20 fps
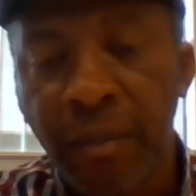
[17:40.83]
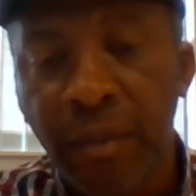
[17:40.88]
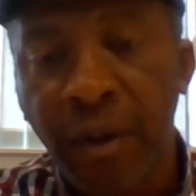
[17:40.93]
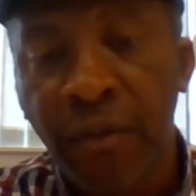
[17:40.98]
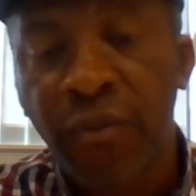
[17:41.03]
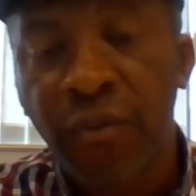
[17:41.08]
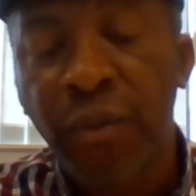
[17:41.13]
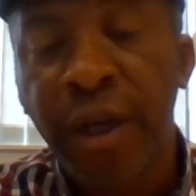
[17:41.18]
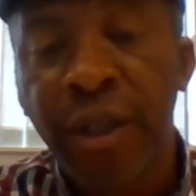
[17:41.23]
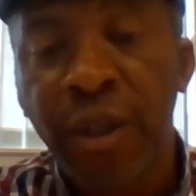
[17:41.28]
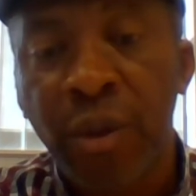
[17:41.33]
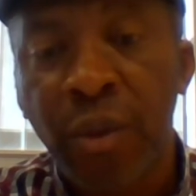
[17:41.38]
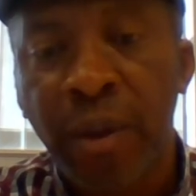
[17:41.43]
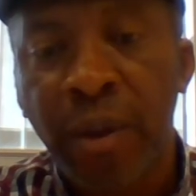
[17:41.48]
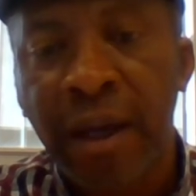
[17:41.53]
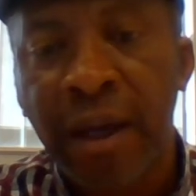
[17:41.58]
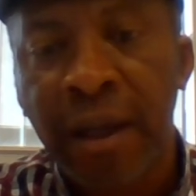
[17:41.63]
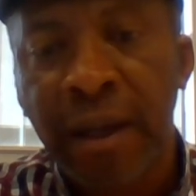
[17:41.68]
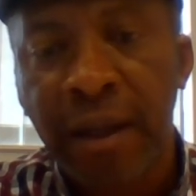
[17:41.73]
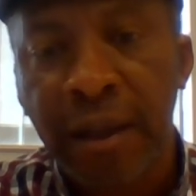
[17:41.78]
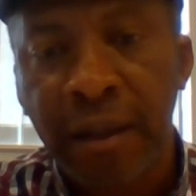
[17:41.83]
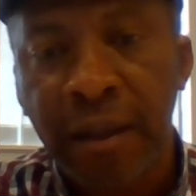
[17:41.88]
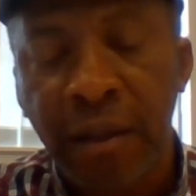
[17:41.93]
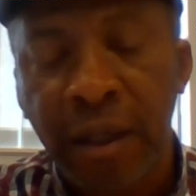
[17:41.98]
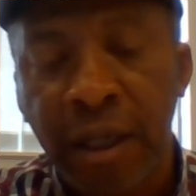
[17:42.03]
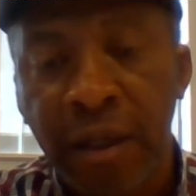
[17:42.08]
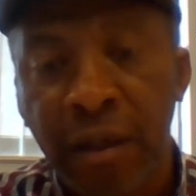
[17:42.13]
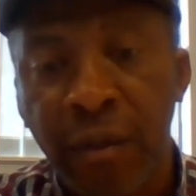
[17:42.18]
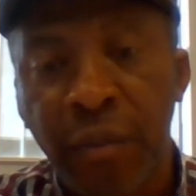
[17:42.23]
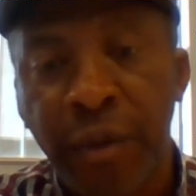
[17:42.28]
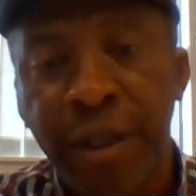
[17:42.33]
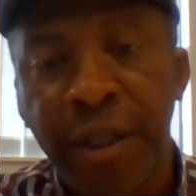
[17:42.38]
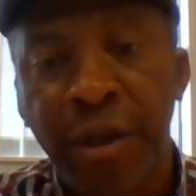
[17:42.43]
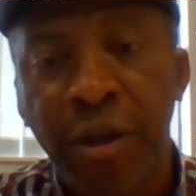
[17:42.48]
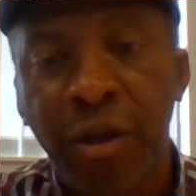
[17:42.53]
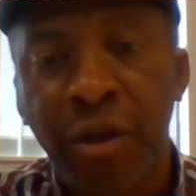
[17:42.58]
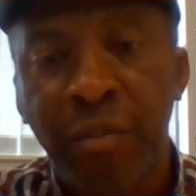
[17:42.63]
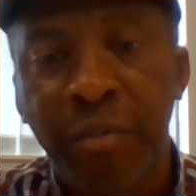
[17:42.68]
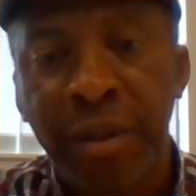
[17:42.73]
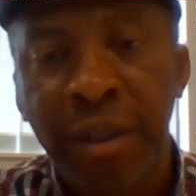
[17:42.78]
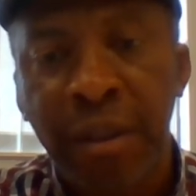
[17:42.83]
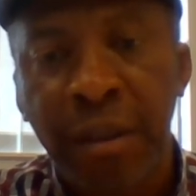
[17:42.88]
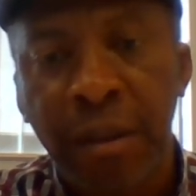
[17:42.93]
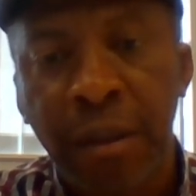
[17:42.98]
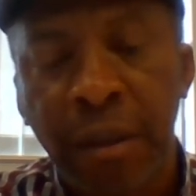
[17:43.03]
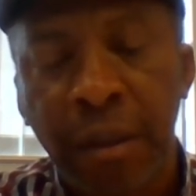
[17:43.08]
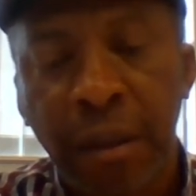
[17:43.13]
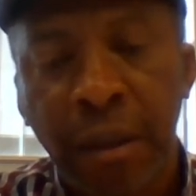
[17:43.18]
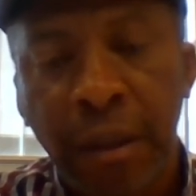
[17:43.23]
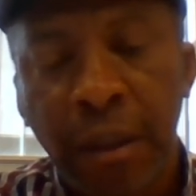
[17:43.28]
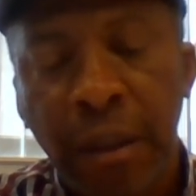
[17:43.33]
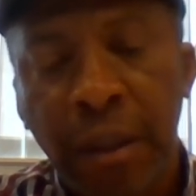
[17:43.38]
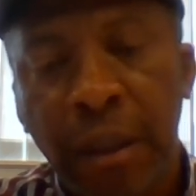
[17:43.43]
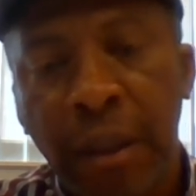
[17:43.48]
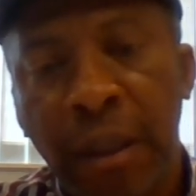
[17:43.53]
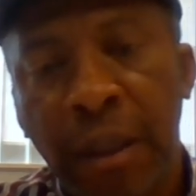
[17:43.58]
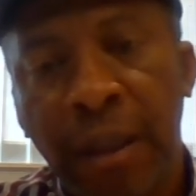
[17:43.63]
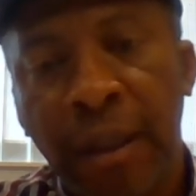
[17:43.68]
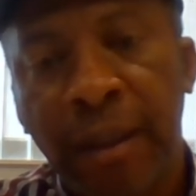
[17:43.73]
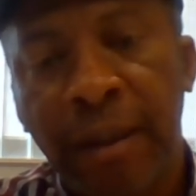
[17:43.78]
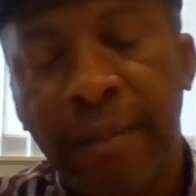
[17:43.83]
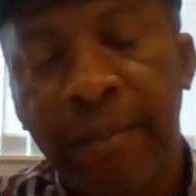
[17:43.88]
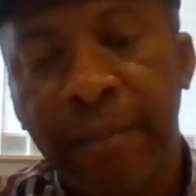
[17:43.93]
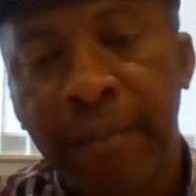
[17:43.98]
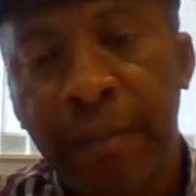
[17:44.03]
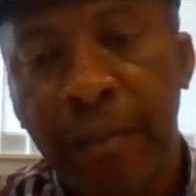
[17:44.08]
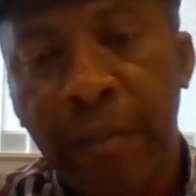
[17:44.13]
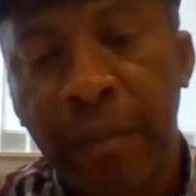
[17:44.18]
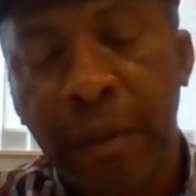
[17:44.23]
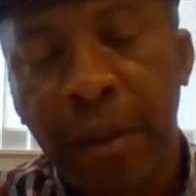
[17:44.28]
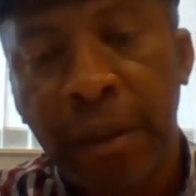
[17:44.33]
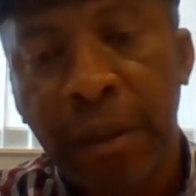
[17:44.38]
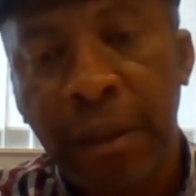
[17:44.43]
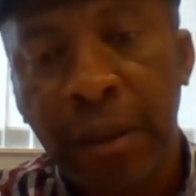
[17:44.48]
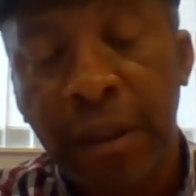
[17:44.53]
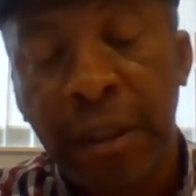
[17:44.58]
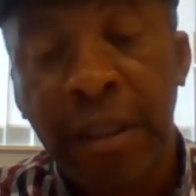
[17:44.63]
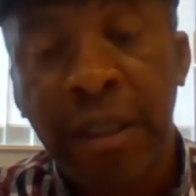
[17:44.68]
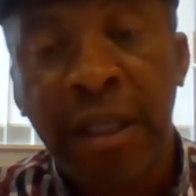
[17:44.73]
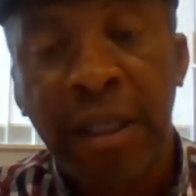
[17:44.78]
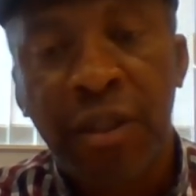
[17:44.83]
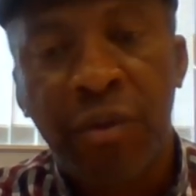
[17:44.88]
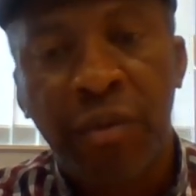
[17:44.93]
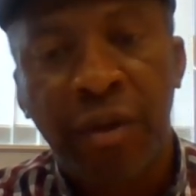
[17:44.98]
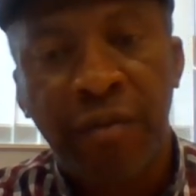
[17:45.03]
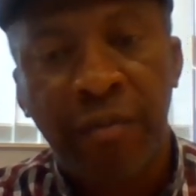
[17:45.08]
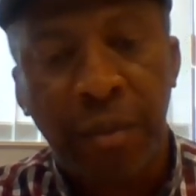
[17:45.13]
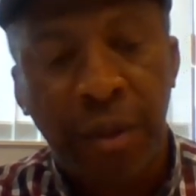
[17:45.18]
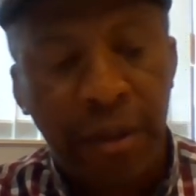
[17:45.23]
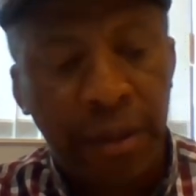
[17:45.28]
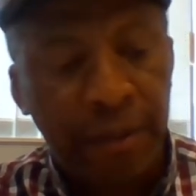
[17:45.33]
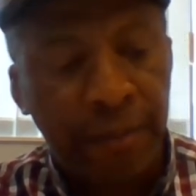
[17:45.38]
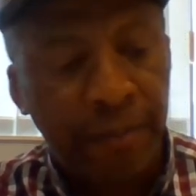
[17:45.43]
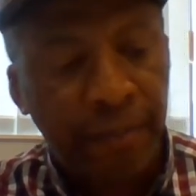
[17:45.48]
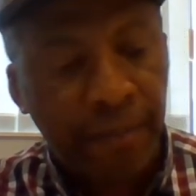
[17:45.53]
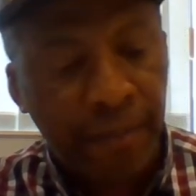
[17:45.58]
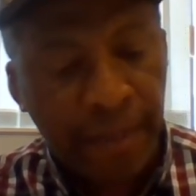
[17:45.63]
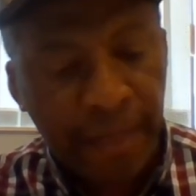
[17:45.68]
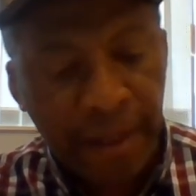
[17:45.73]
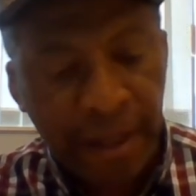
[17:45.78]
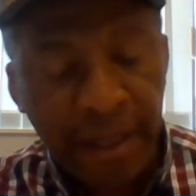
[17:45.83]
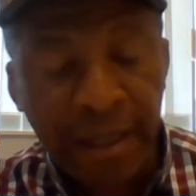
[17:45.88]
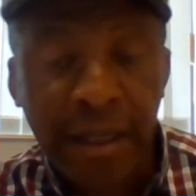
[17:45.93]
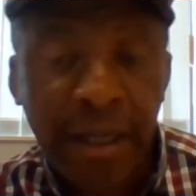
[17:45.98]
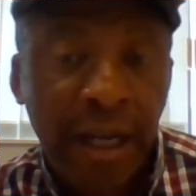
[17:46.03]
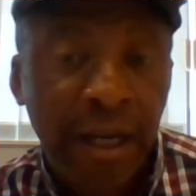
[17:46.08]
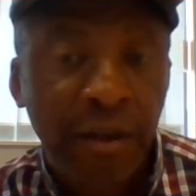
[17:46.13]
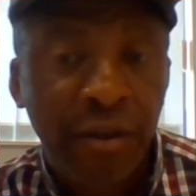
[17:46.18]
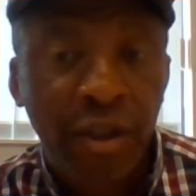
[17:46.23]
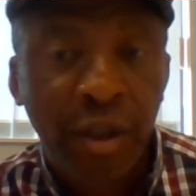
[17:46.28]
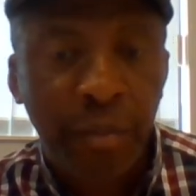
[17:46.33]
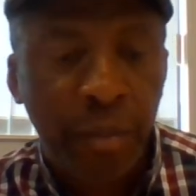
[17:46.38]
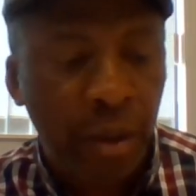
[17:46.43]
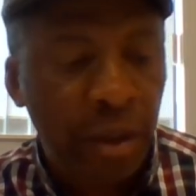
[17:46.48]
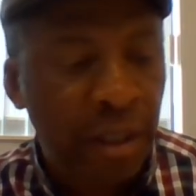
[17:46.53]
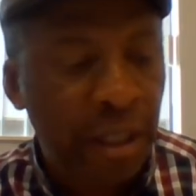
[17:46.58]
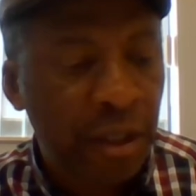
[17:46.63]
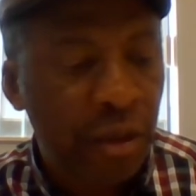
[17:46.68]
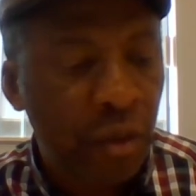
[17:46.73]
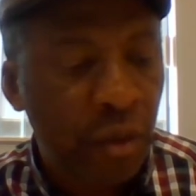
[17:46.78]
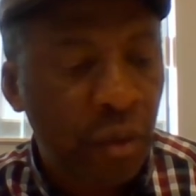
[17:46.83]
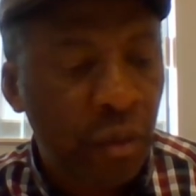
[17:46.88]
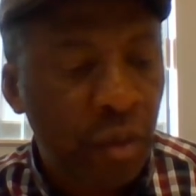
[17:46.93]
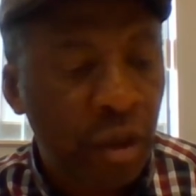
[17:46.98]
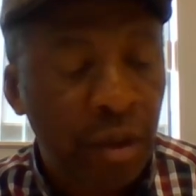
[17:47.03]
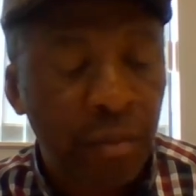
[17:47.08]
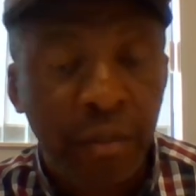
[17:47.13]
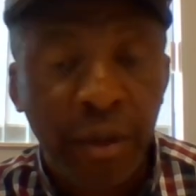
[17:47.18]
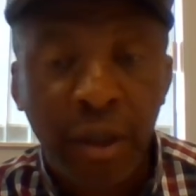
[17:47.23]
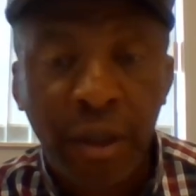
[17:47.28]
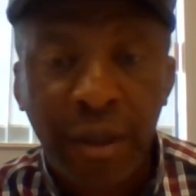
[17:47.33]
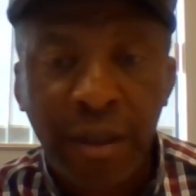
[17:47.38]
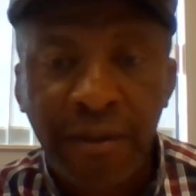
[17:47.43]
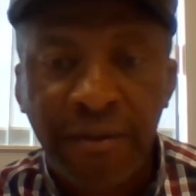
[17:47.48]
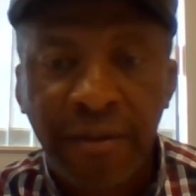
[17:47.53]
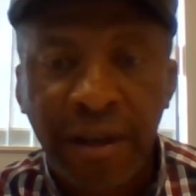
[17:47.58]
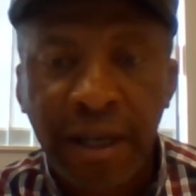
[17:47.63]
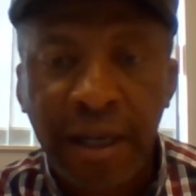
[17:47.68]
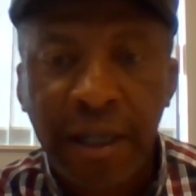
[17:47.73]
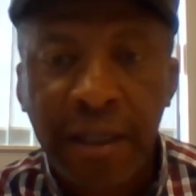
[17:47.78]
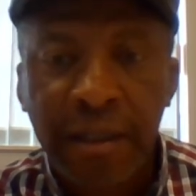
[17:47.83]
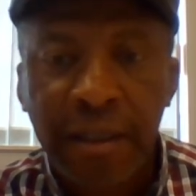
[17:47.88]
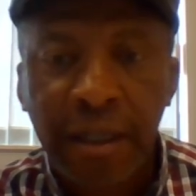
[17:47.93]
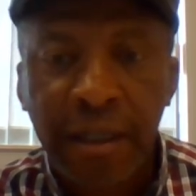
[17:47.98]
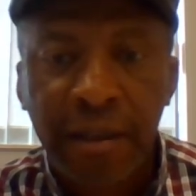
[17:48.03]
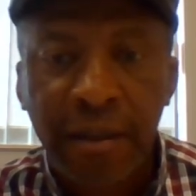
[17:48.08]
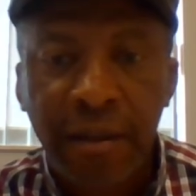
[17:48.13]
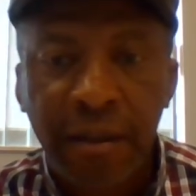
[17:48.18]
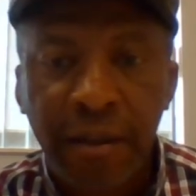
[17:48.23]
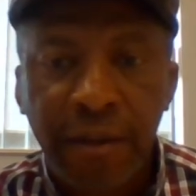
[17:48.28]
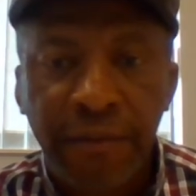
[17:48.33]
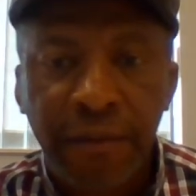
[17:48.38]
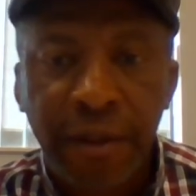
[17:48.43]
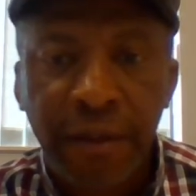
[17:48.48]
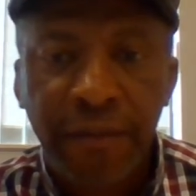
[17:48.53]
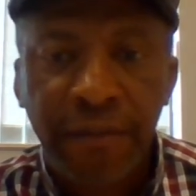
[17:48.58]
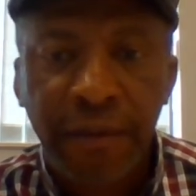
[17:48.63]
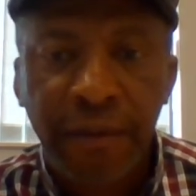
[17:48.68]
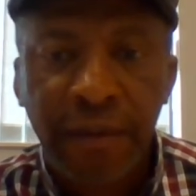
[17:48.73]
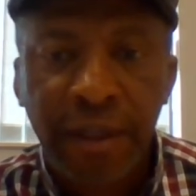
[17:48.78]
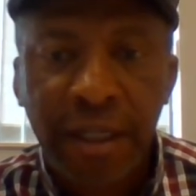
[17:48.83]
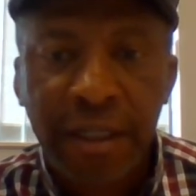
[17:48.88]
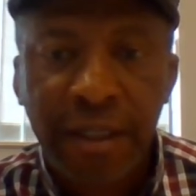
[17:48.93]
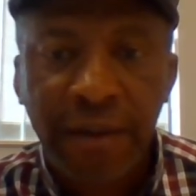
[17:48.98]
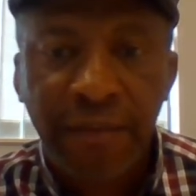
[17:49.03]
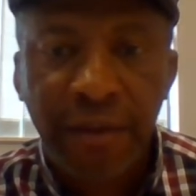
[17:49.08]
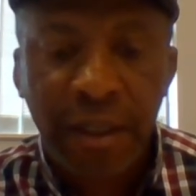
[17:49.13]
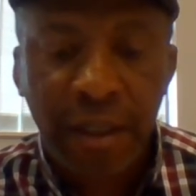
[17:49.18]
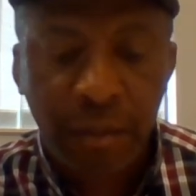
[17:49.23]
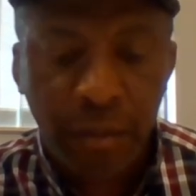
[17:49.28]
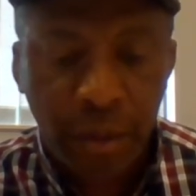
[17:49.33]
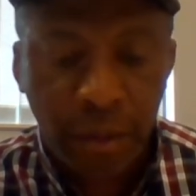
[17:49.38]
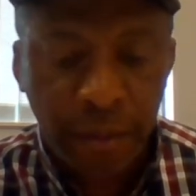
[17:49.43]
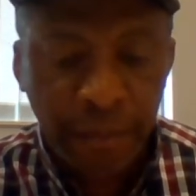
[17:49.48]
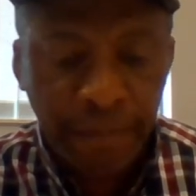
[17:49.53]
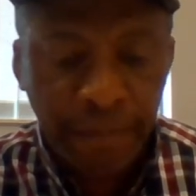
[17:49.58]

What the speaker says: where you are and where you're going to be in the next 12 months, and the kind of support that you want beyond the finance, that if that's available.